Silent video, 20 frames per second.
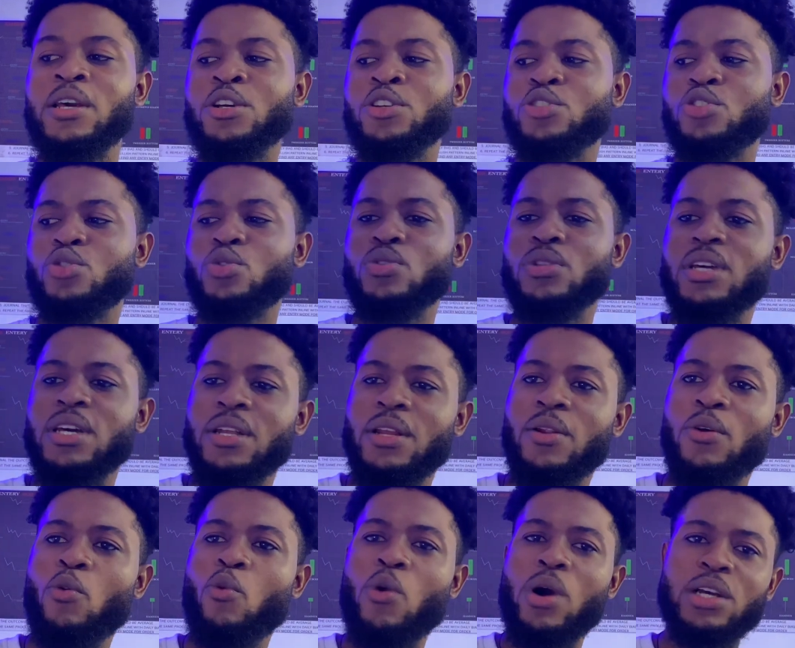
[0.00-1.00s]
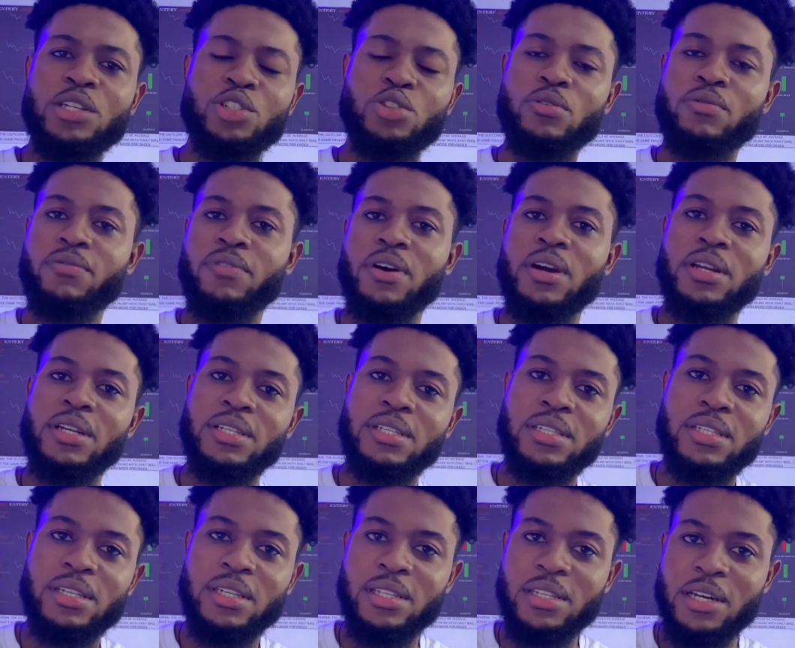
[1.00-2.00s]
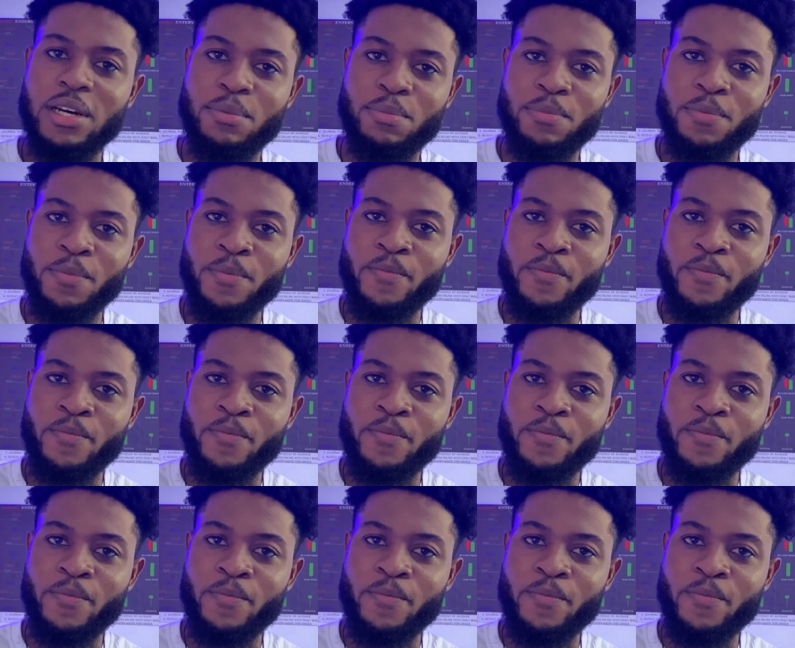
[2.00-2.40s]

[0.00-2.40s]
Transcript: So then, once you find a setup,